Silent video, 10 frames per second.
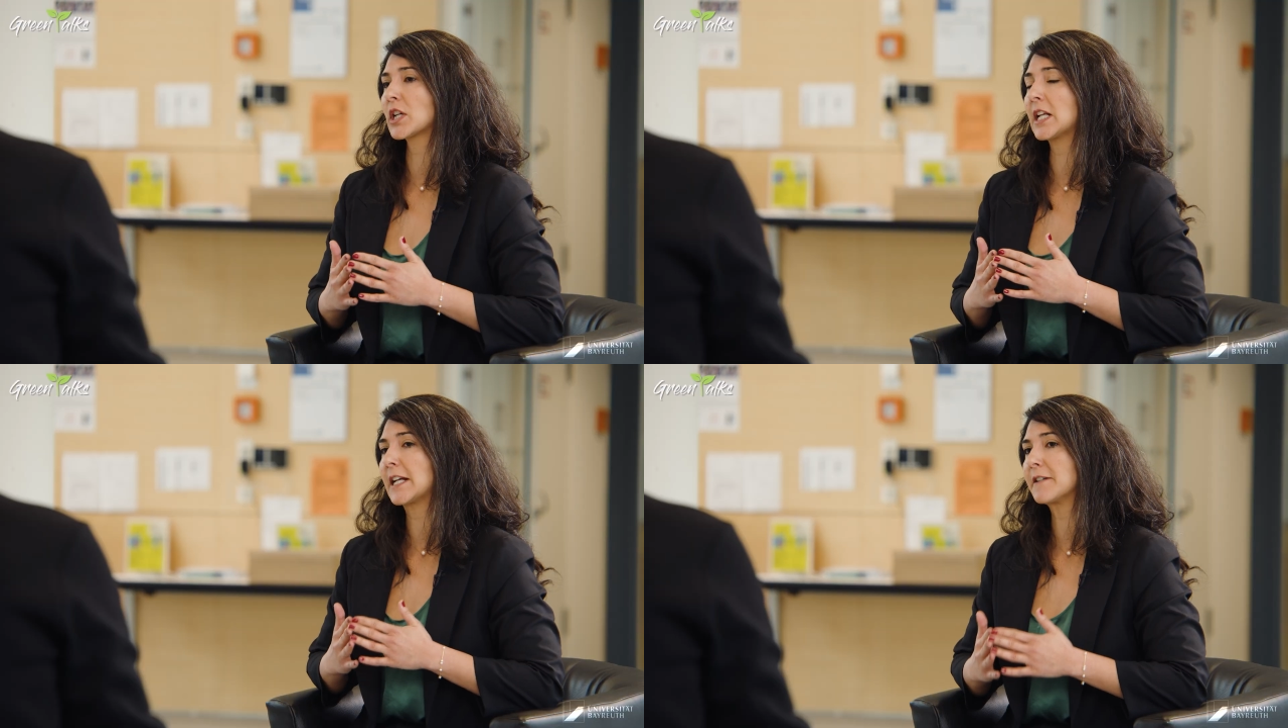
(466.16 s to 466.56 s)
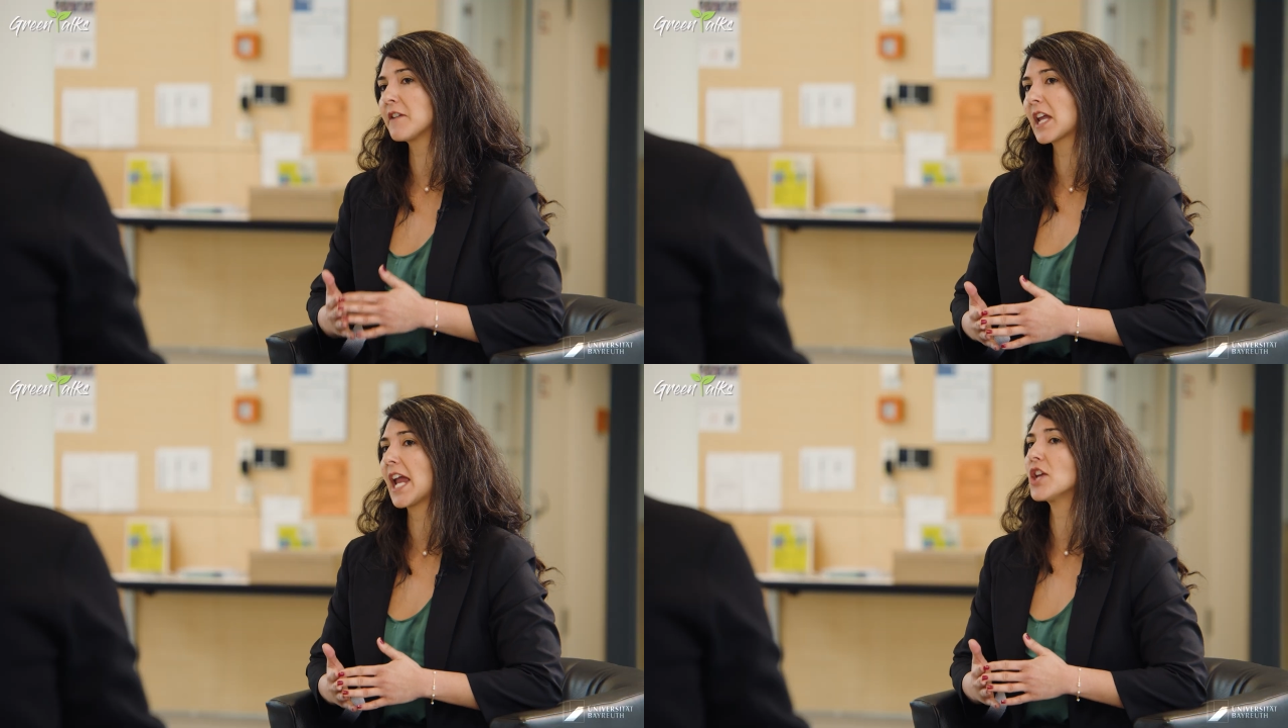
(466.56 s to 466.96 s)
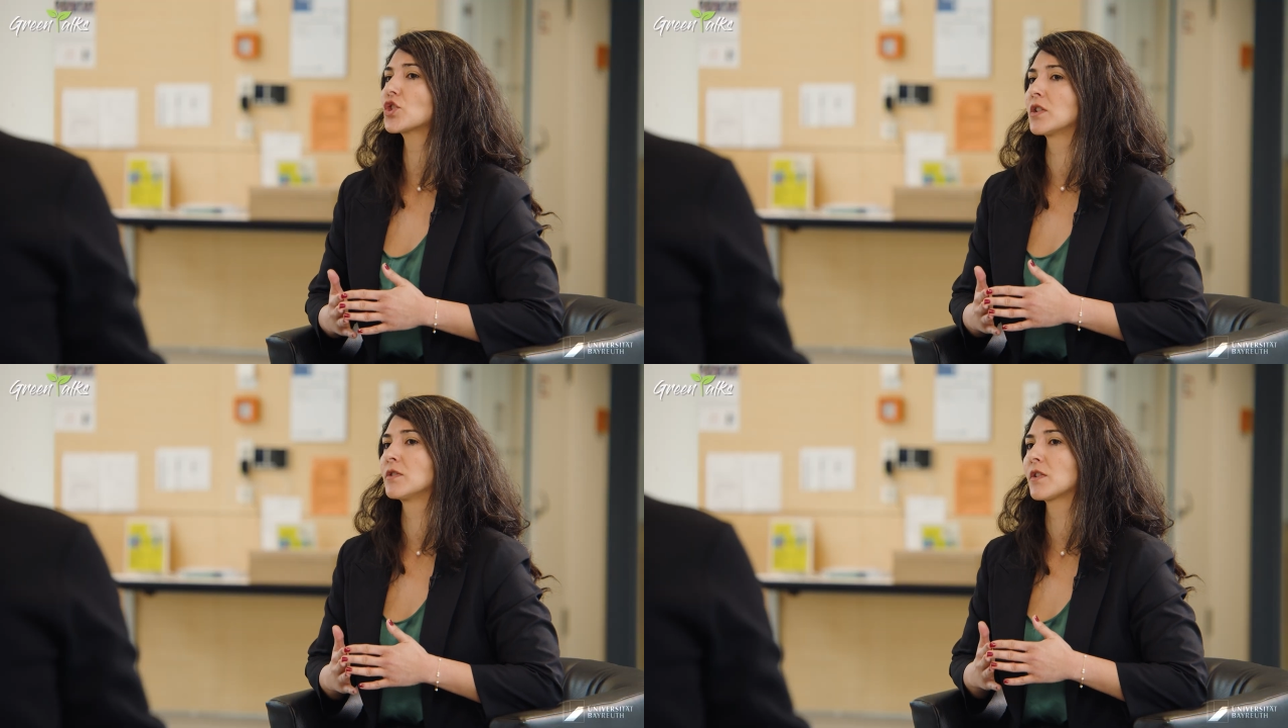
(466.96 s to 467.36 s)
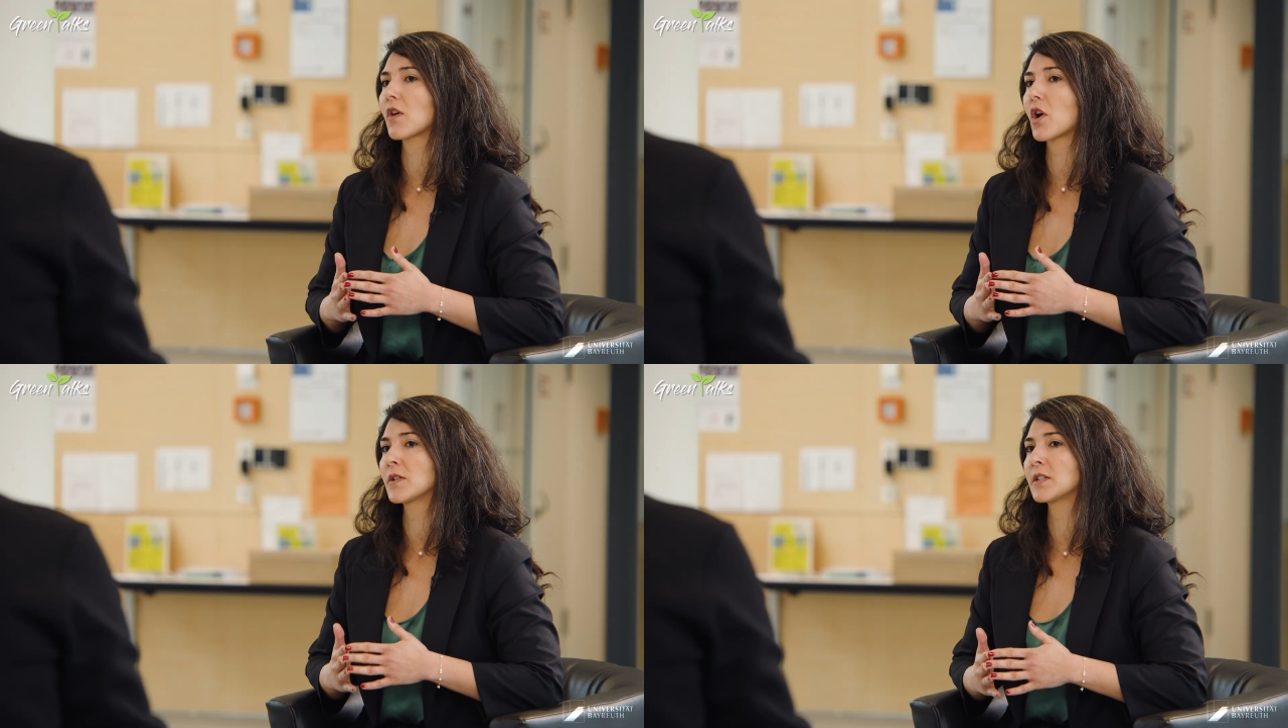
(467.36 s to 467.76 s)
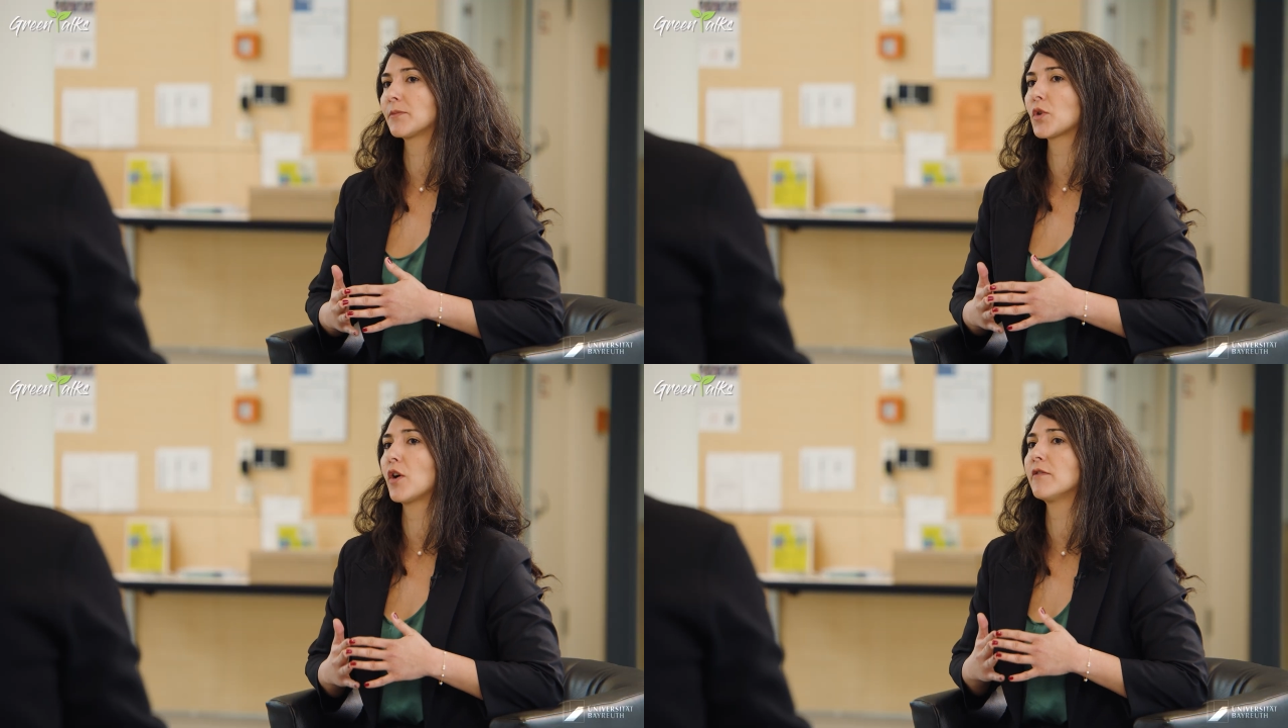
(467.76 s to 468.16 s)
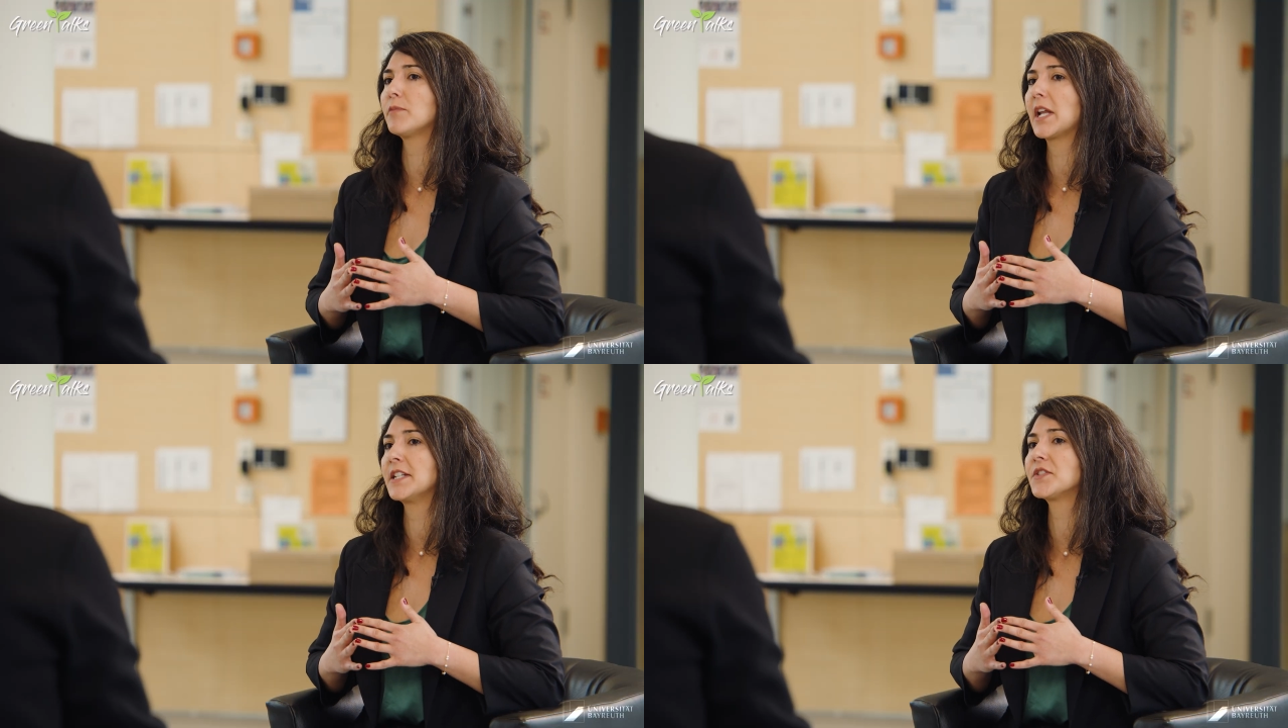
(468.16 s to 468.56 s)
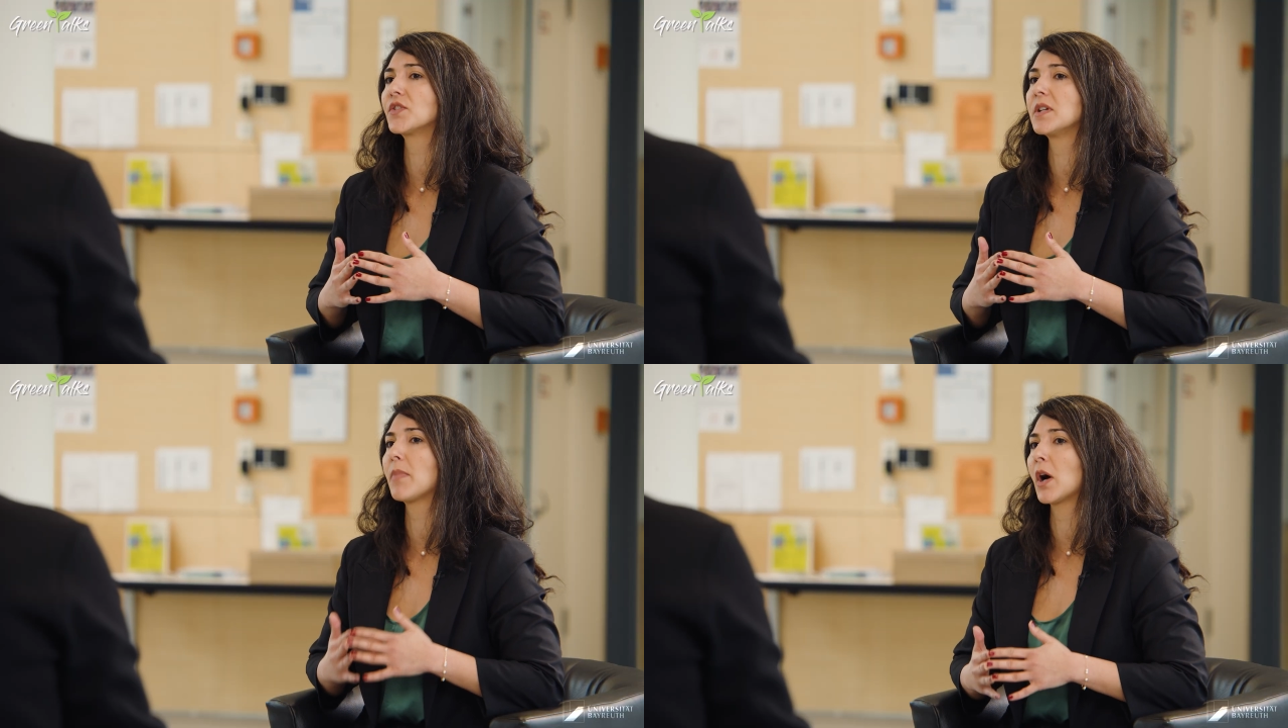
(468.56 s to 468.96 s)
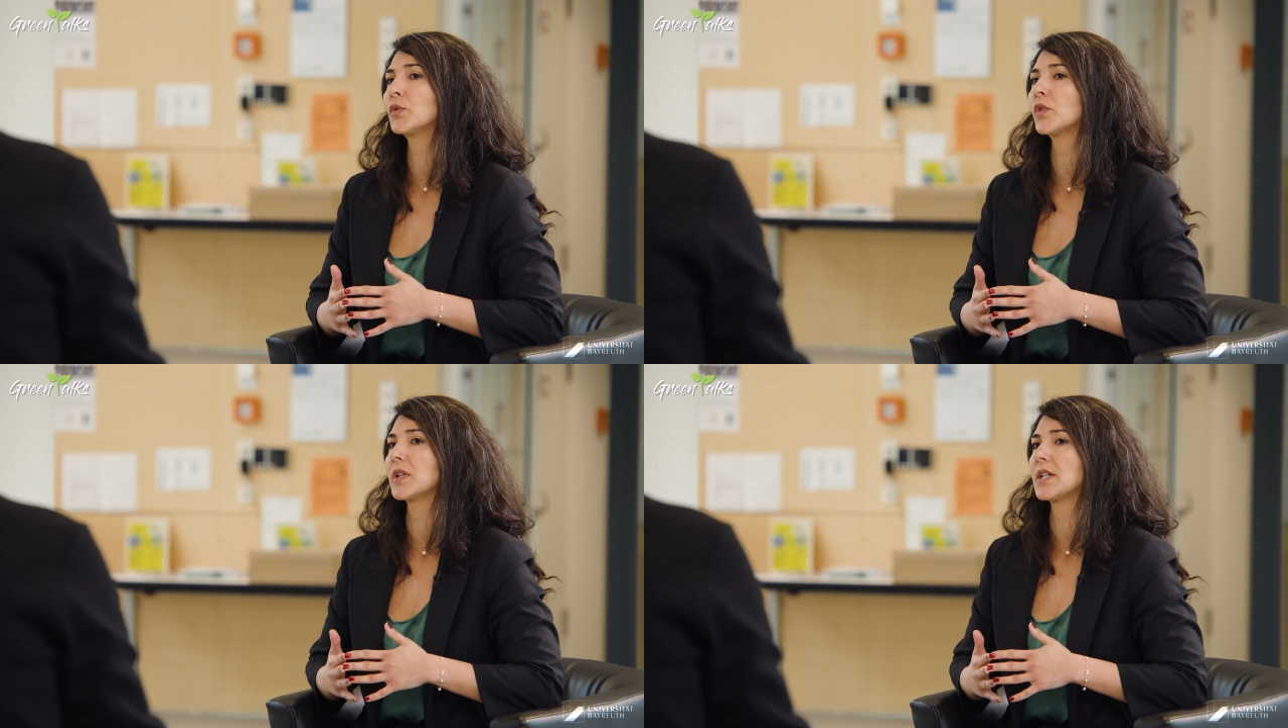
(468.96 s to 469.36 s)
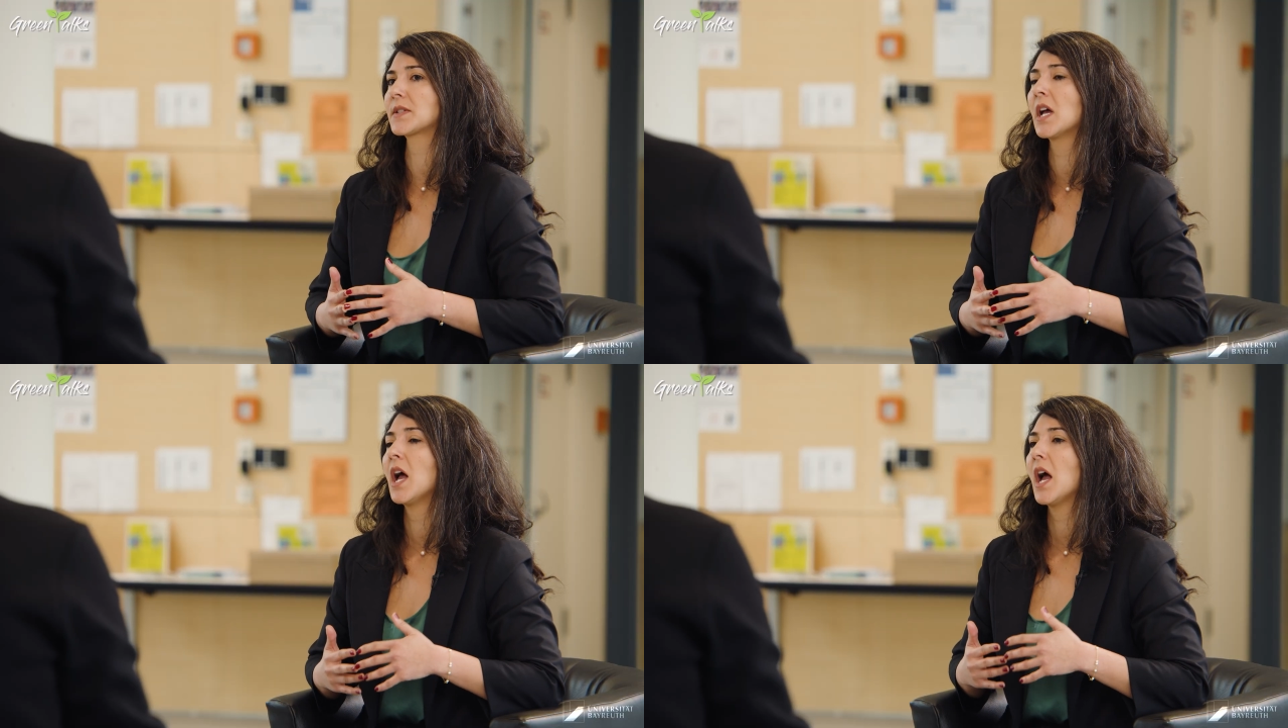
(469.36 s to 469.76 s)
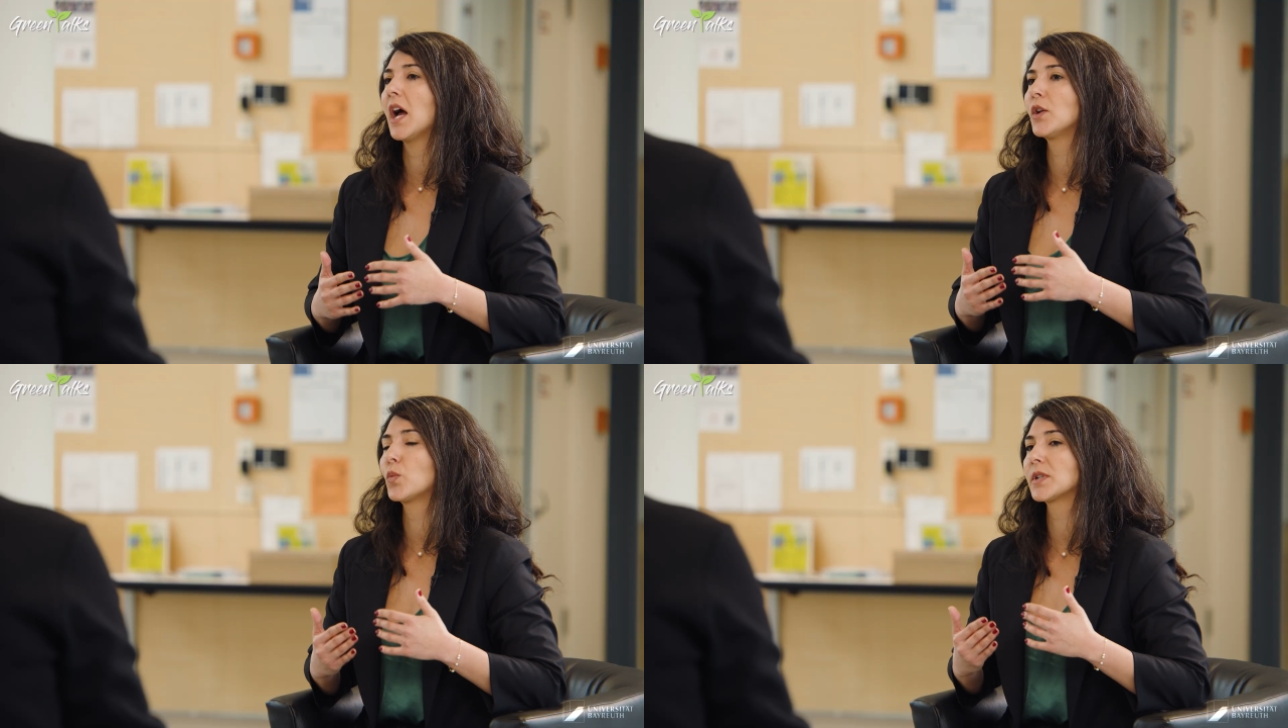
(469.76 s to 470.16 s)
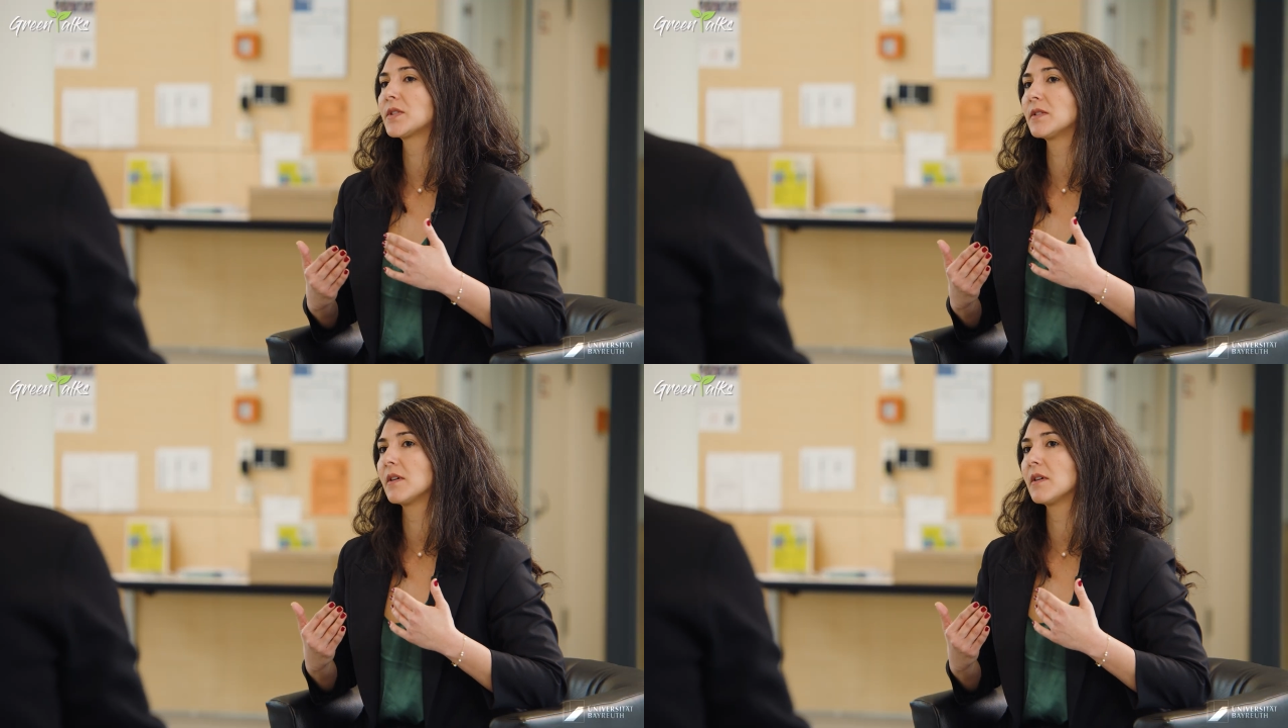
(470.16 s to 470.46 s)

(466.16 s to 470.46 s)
clarification to the concept of planetary boundaries and what